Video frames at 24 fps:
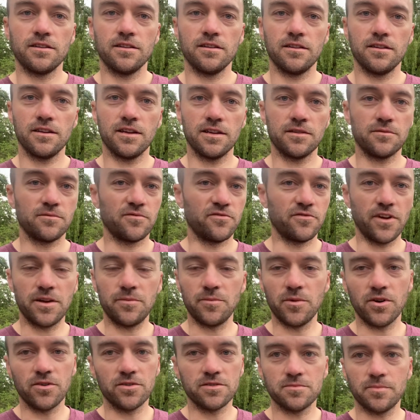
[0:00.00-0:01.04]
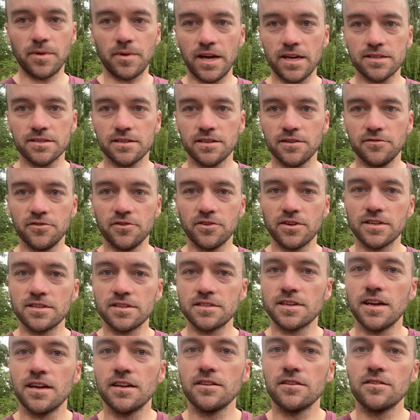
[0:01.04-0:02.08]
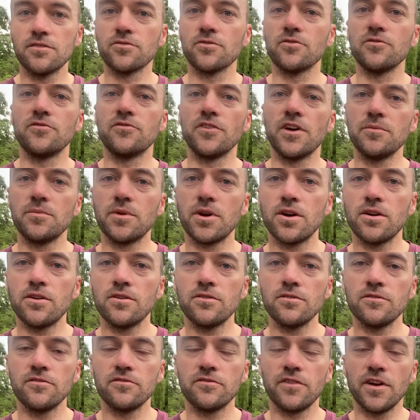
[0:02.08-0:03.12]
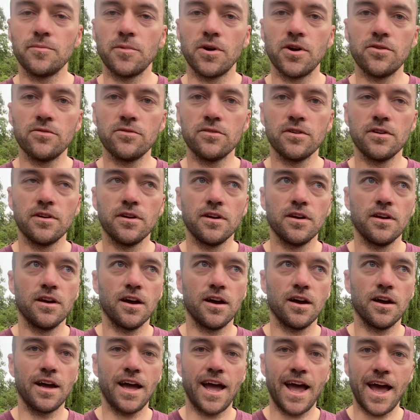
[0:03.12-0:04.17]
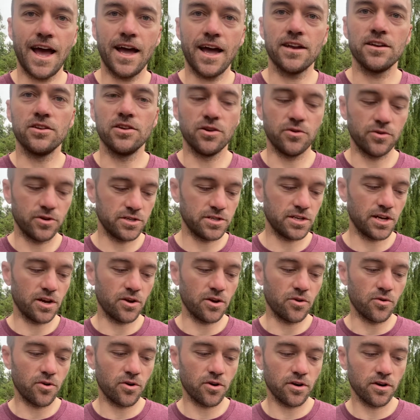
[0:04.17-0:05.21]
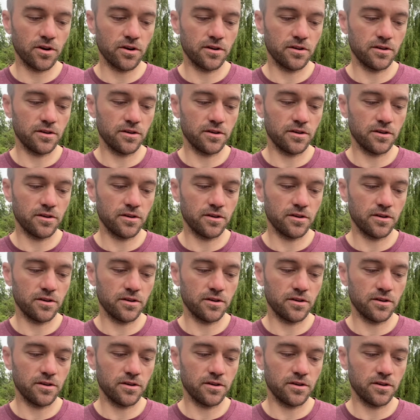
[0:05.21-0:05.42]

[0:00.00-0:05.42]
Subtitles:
Venmo is best if you can send through Venmo at Noah J. Orr.